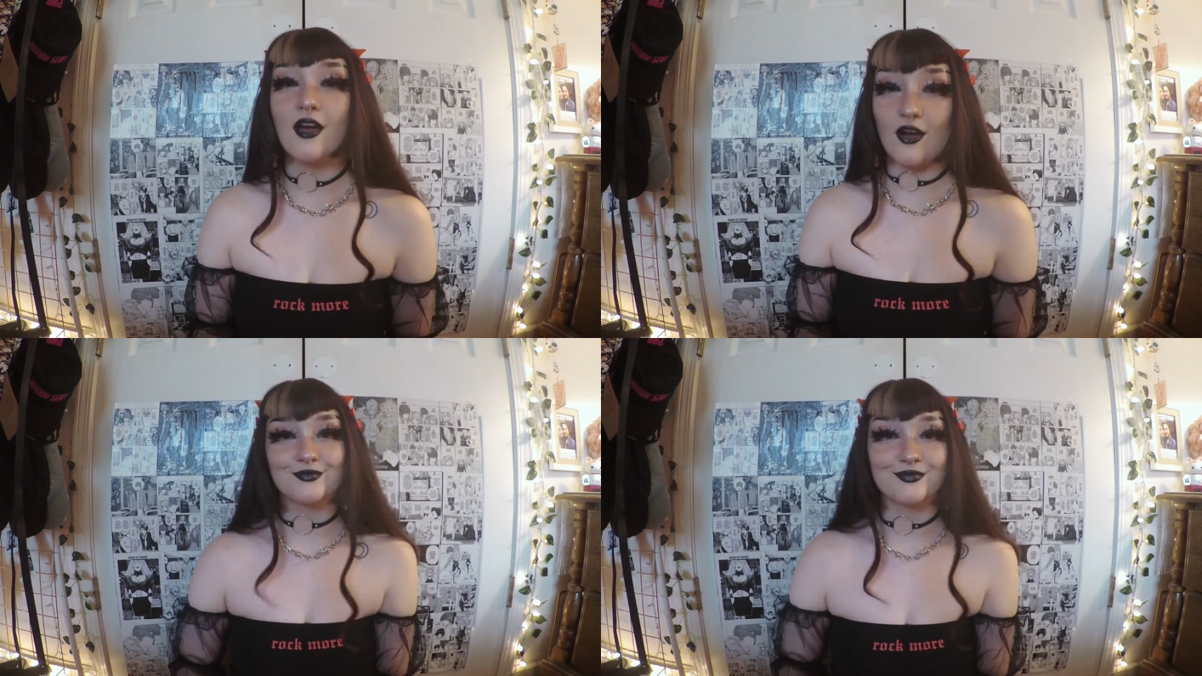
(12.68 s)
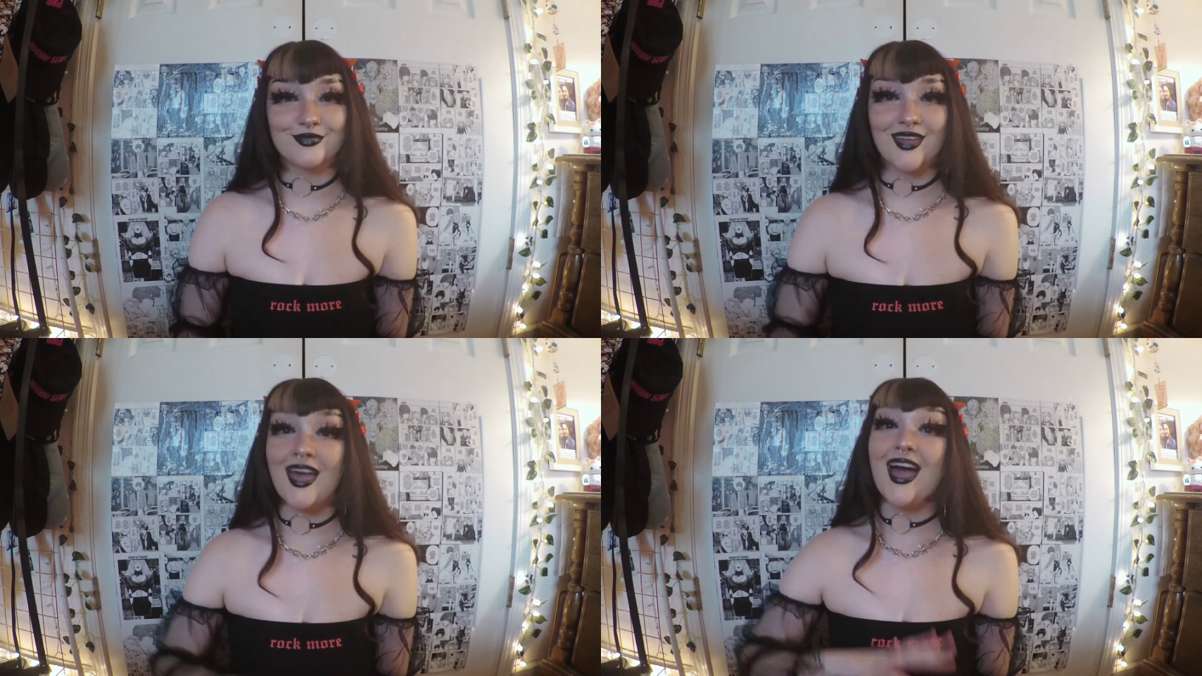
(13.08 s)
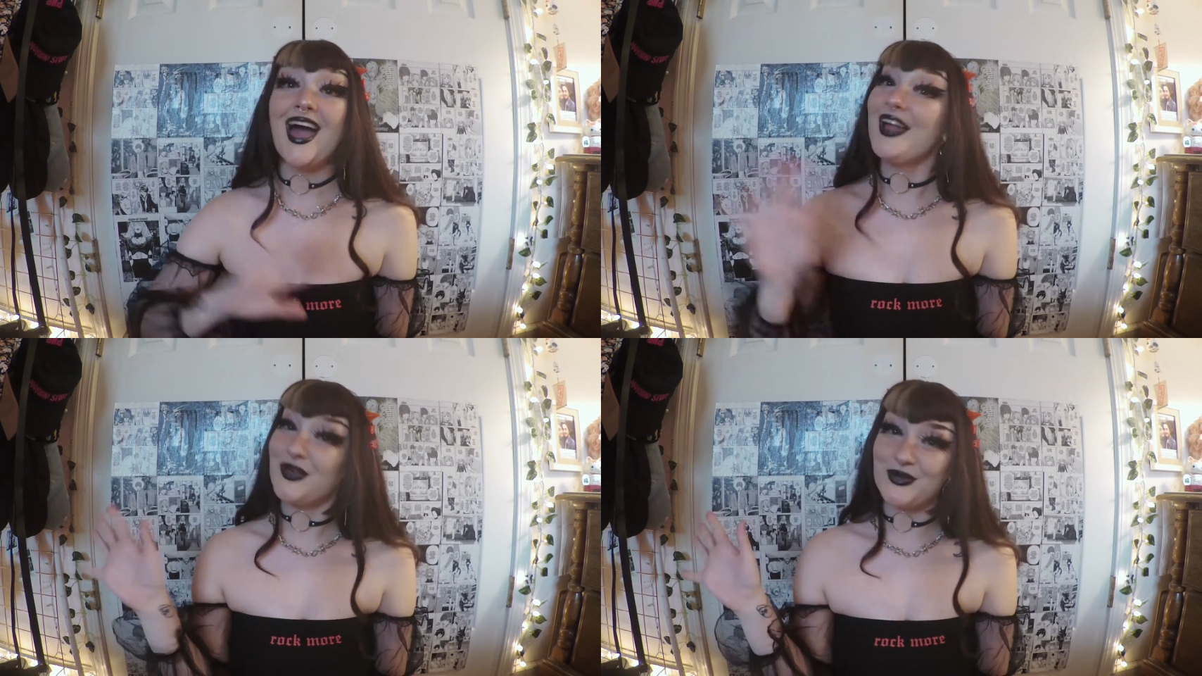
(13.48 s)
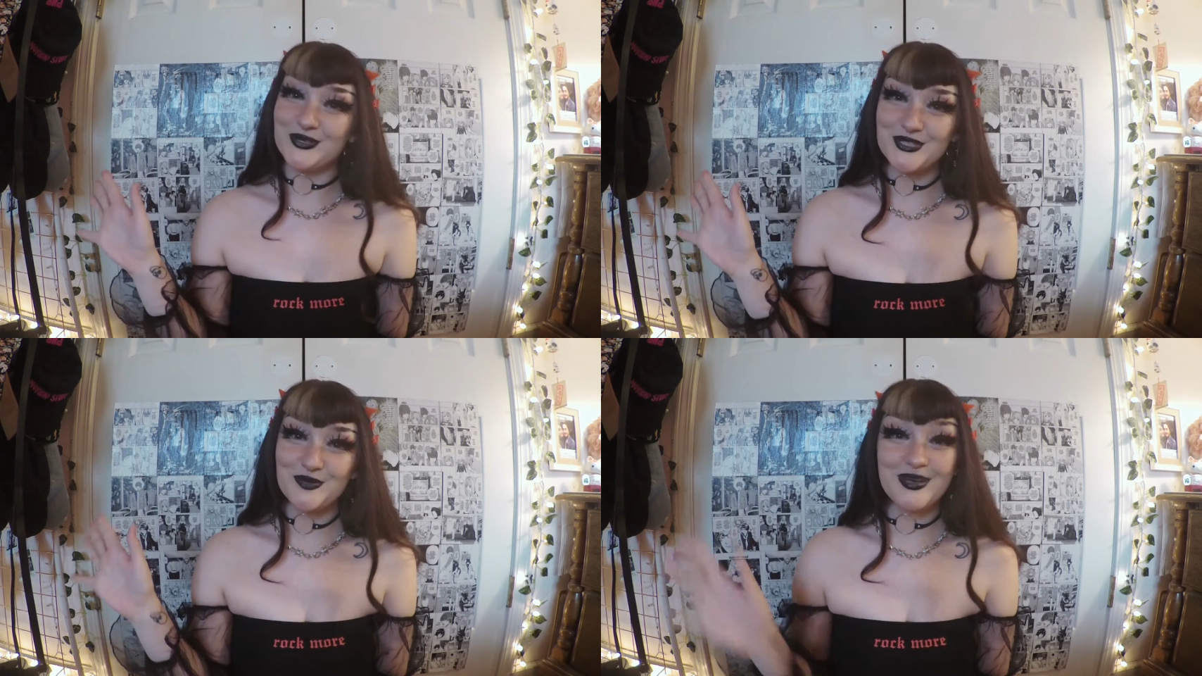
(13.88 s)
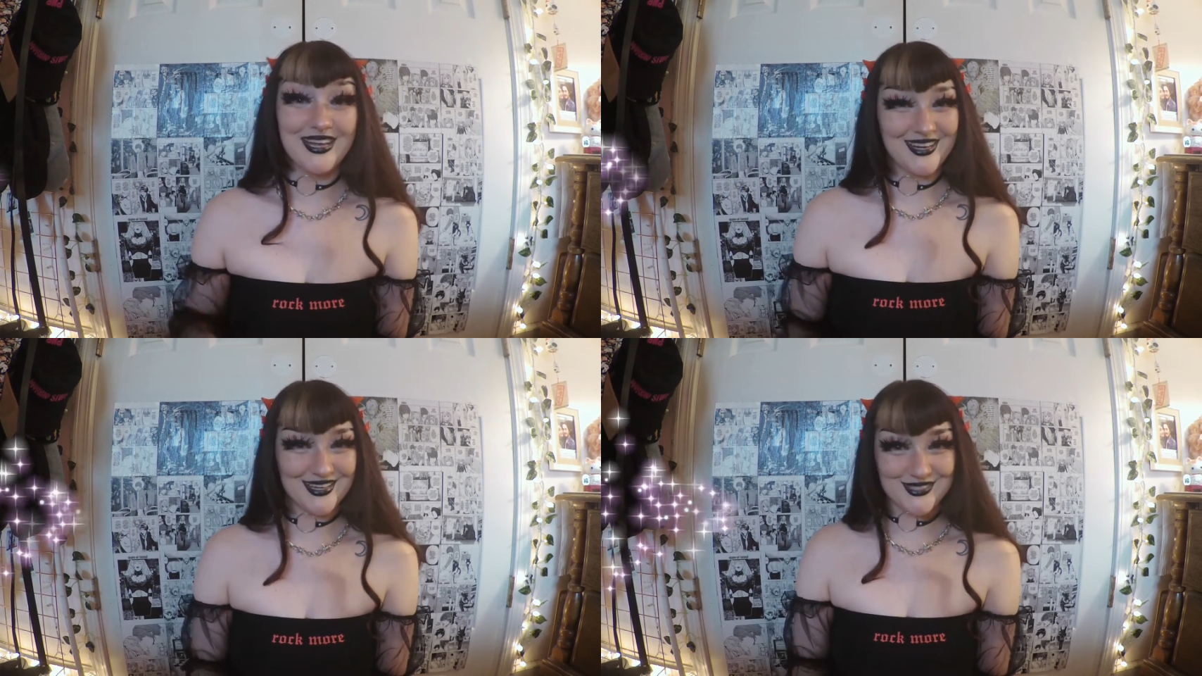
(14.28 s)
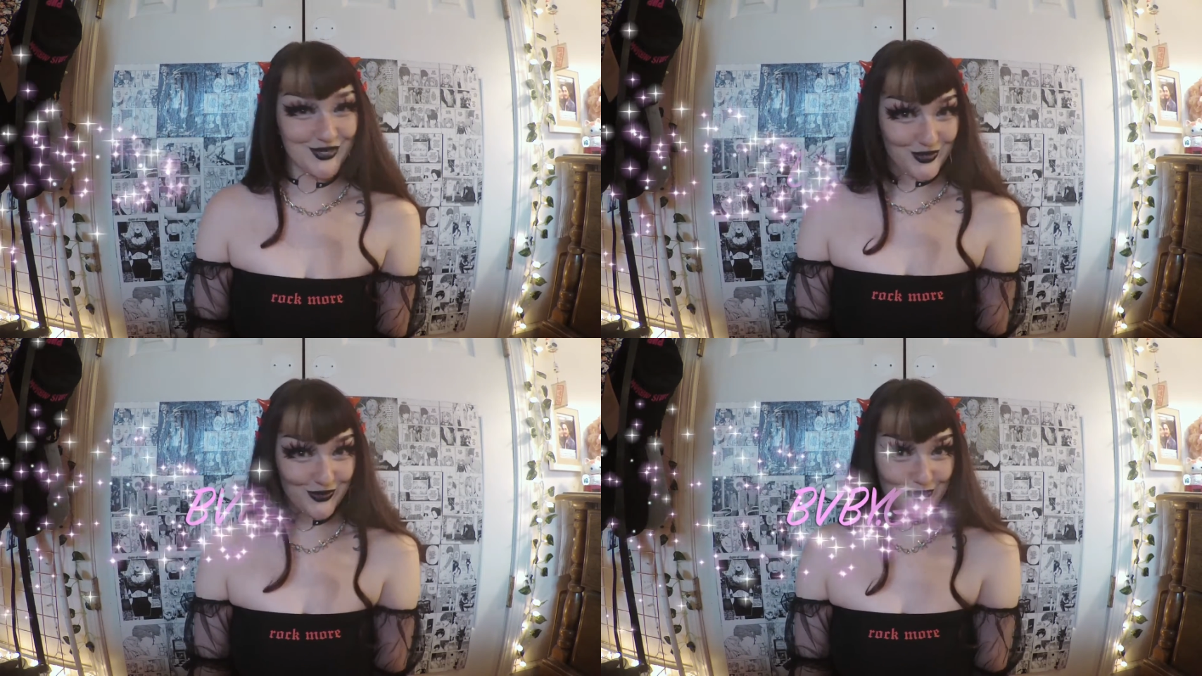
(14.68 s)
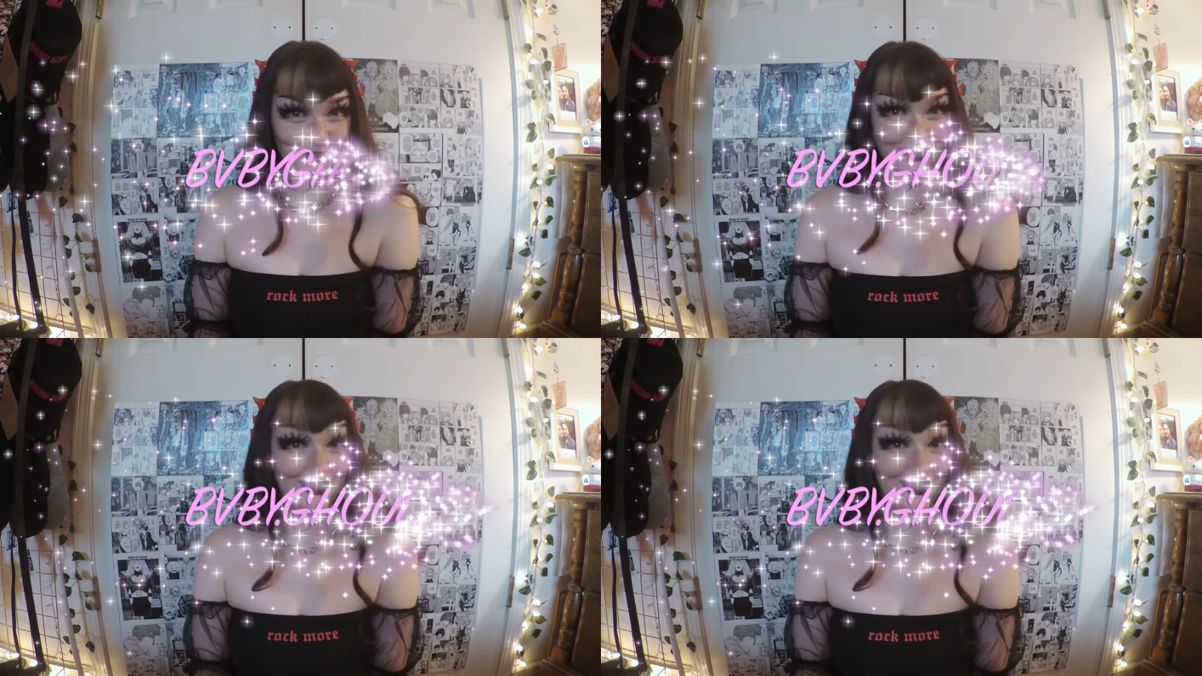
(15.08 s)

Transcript: Alright. Hello YouTube, it is Yagool.